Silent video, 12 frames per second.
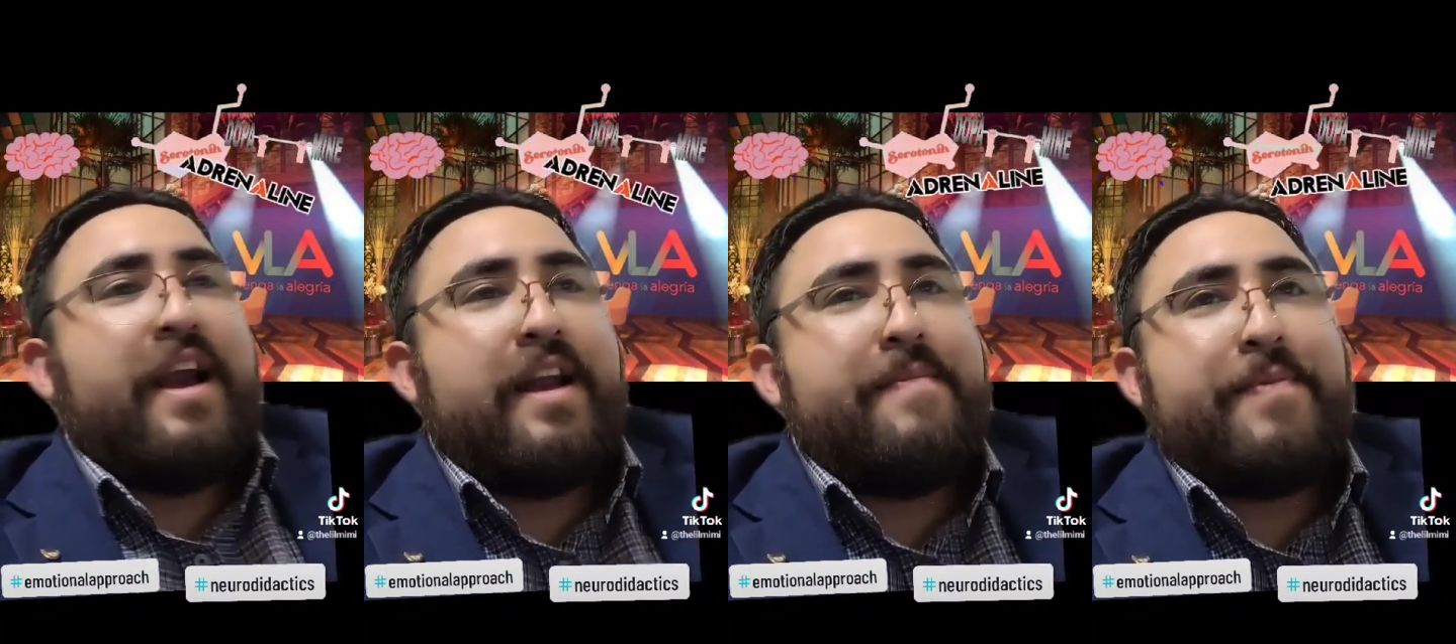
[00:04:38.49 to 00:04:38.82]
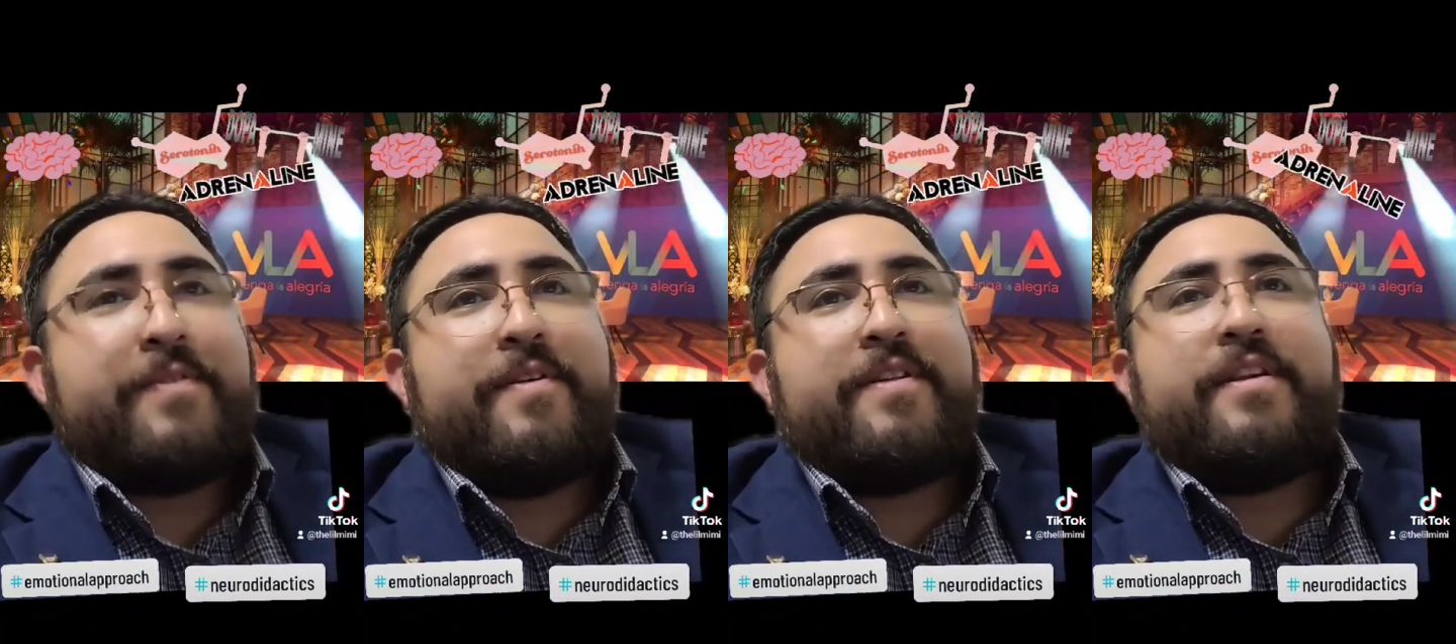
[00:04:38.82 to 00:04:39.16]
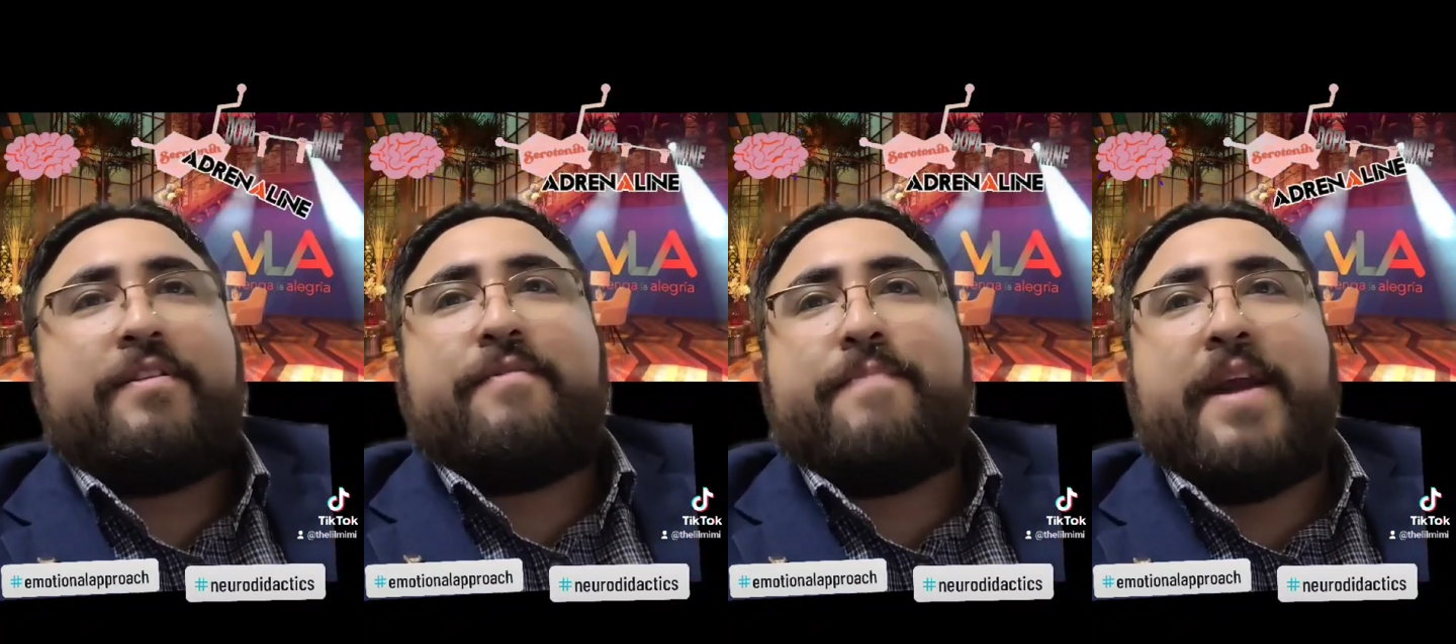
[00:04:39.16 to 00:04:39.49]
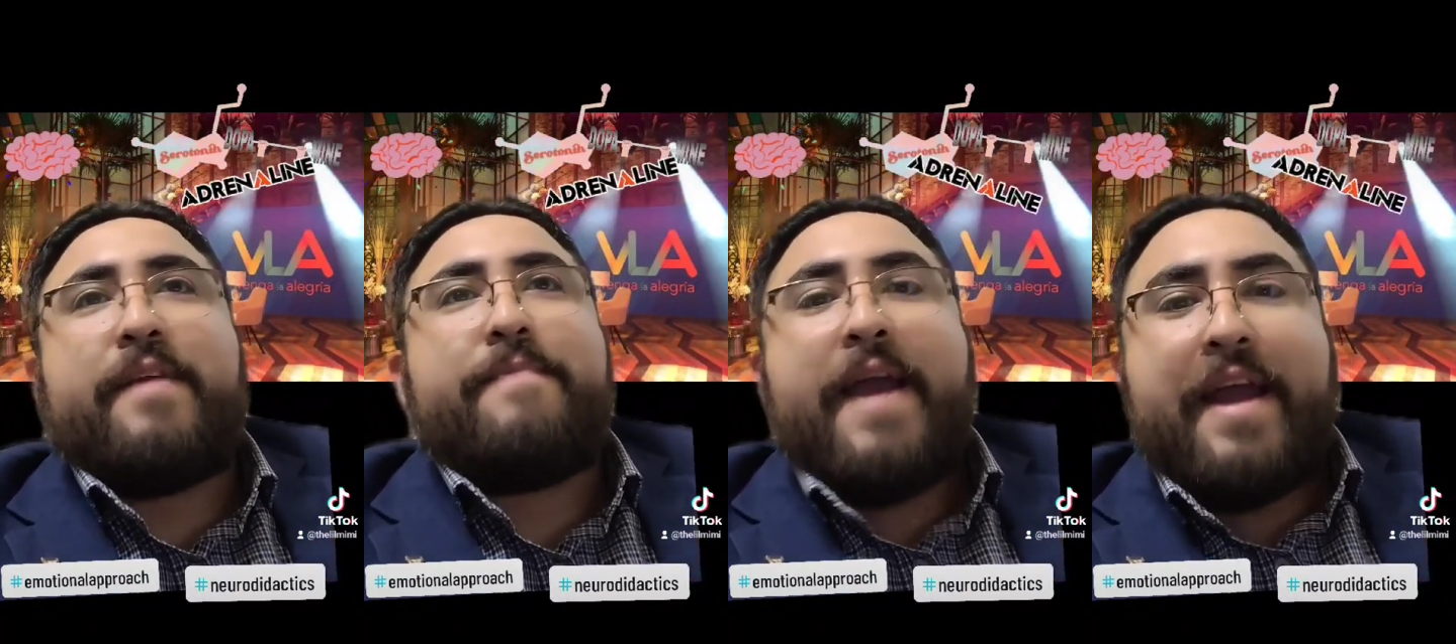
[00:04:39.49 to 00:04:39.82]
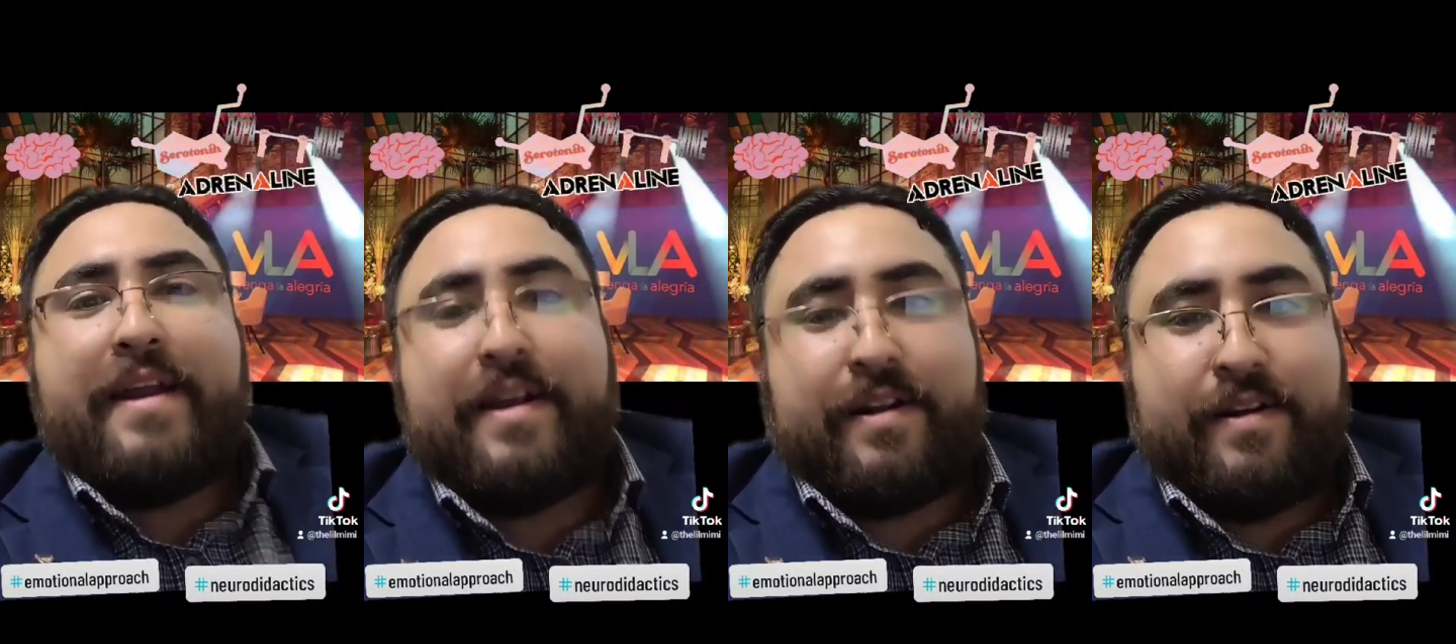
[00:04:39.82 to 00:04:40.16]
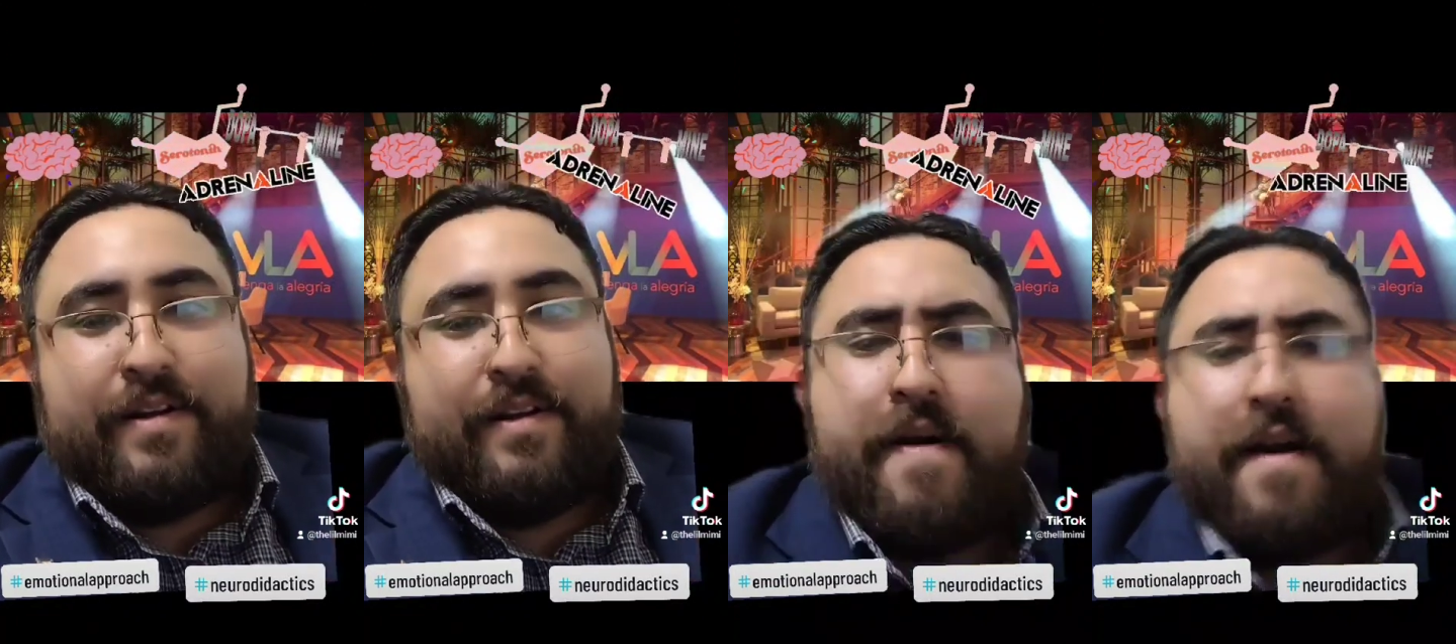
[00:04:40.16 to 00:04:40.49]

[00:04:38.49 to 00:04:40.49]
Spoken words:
an opportunity to make better.